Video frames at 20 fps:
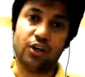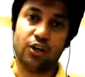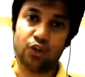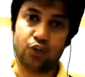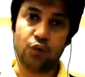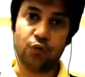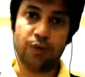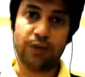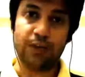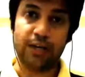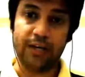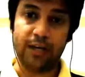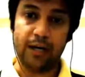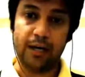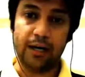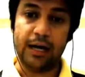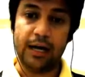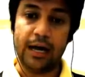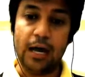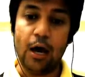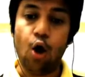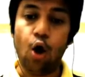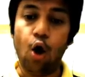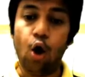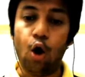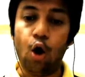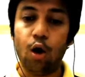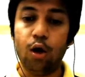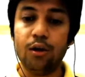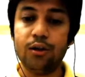of the data.
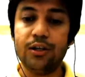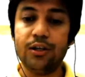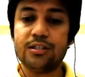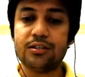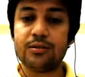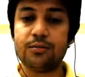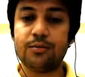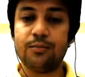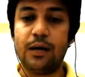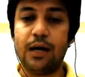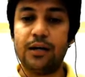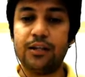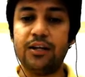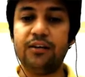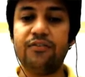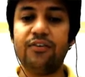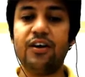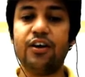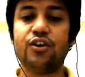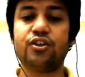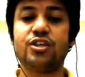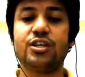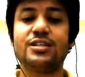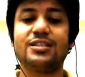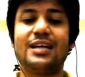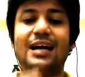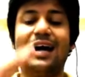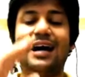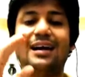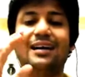All these other functions
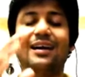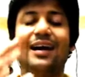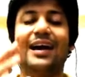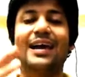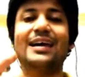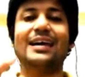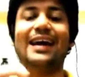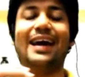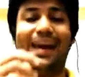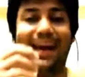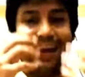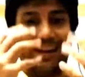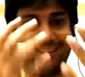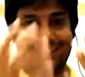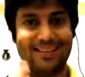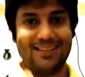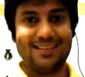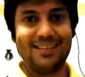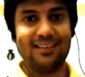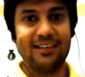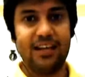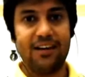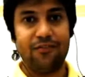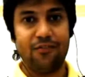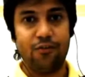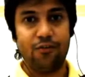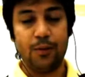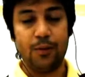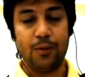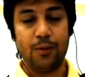are like accessing the
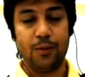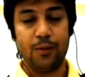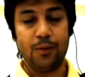information.